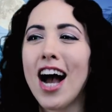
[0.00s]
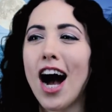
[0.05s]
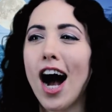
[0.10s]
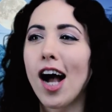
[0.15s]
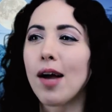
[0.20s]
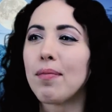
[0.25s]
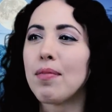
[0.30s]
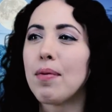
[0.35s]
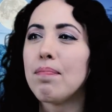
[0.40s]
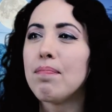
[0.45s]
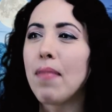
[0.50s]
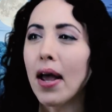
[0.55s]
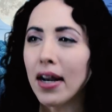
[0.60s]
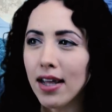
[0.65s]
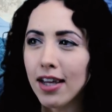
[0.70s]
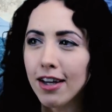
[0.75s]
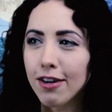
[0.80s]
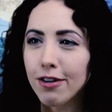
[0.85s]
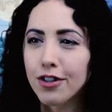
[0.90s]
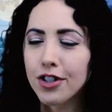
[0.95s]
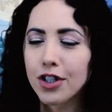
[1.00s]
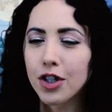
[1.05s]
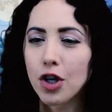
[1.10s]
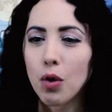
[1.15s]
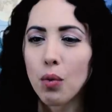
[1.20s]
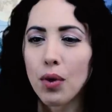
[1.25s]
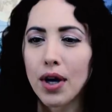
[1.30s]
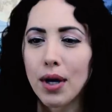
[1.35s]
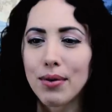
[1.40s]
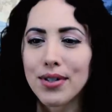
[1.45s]
um, many years
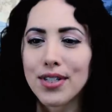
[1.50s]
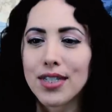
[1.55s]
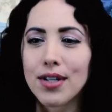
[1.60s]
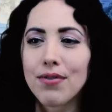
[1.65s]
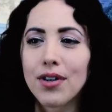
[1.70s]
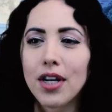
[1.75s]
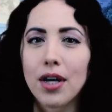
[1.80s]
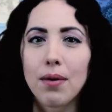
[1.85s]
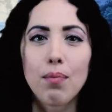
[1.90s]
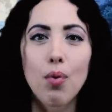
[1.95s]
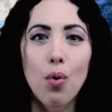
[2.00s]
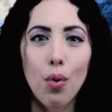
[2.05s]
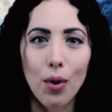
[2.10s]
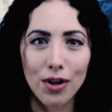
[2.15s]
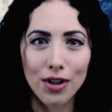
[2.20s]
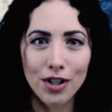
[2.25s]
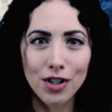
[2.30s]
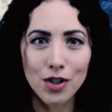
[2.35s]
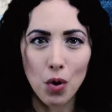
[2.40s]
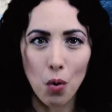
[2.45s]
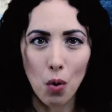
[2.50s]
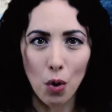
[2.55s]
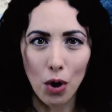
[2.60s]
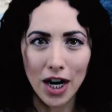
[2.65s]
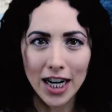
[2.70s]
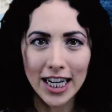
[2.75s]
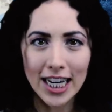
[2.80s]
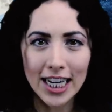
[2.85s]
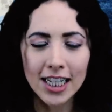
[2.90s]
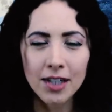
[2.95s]
ago when I was living in Portland,
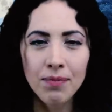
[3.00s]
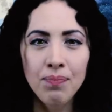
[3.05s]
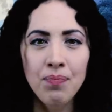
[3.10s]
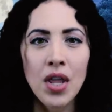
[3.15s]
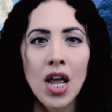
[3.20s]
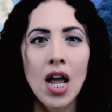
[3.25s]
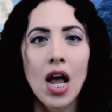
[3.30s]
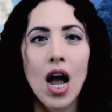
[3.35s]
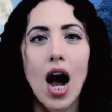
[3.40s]
Oregon,